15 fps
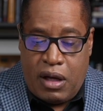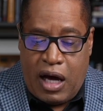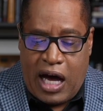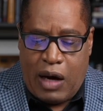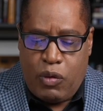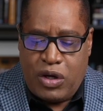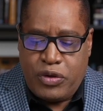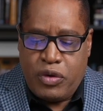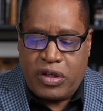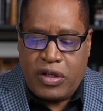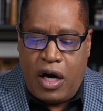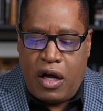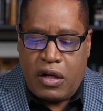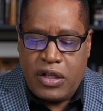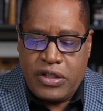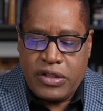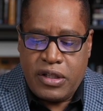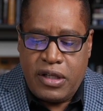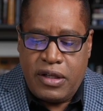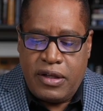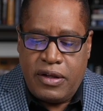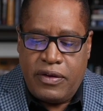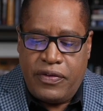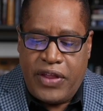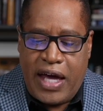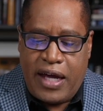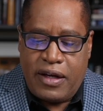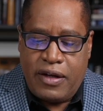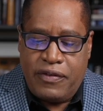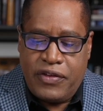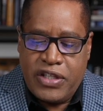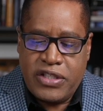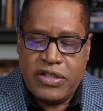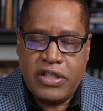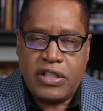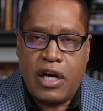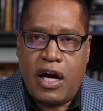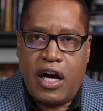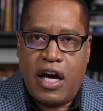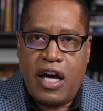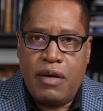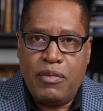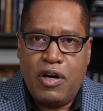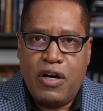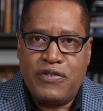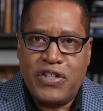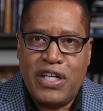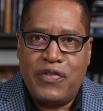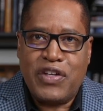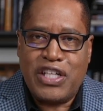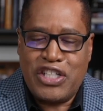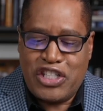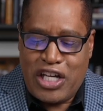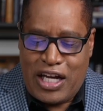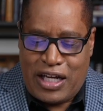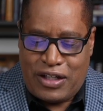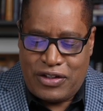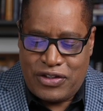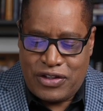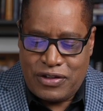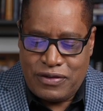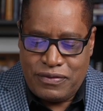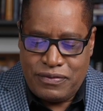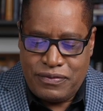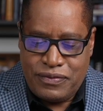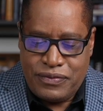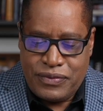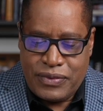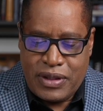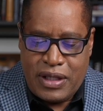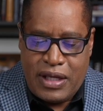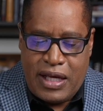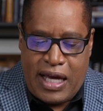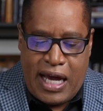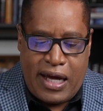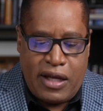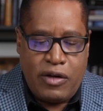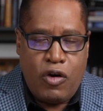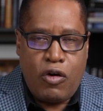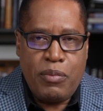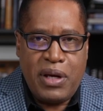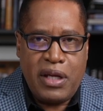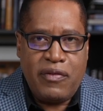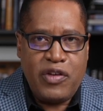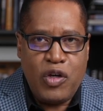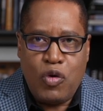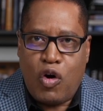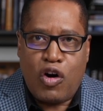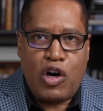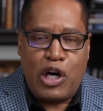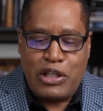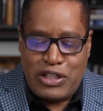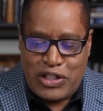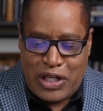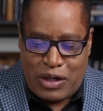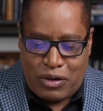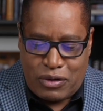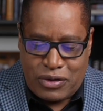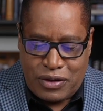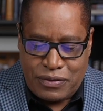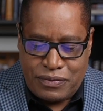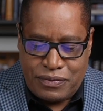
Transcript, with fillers: I want to acknowledge that this is a time of significant change, and I know many of you are unsettled.